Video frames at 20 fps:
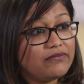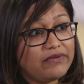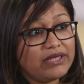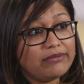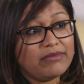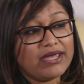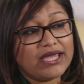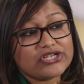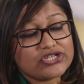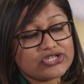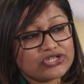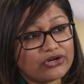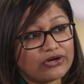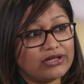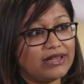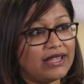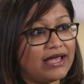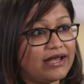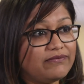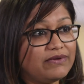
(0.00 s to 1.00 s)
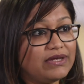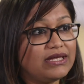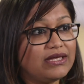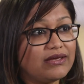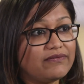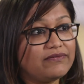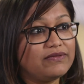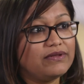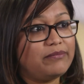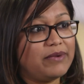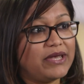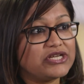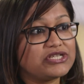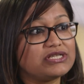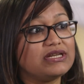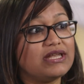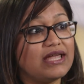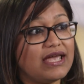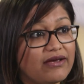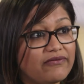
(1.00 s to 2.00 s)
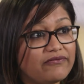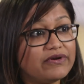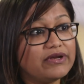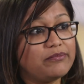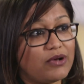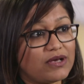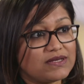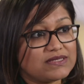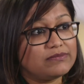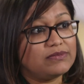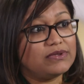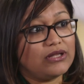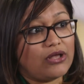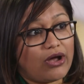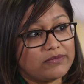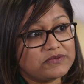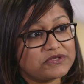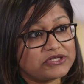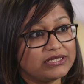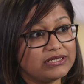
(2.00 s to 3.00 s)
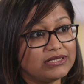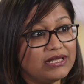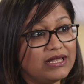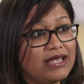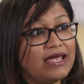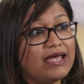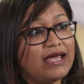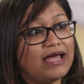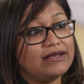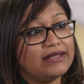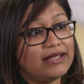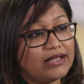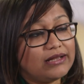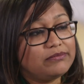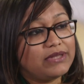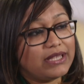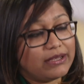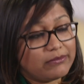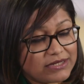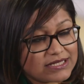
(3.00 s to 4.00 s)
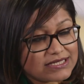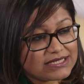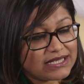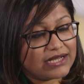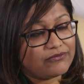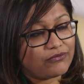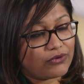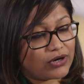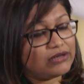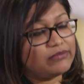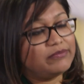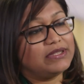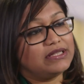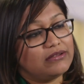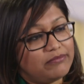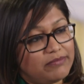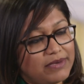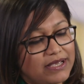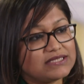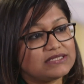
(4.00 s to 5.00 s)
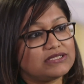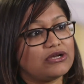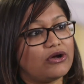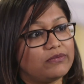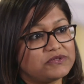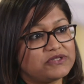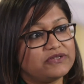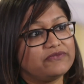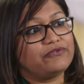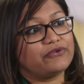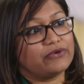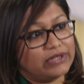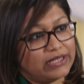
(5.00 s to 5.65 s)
We make sure that we give the patient every possible option and help them decide what will be the best option for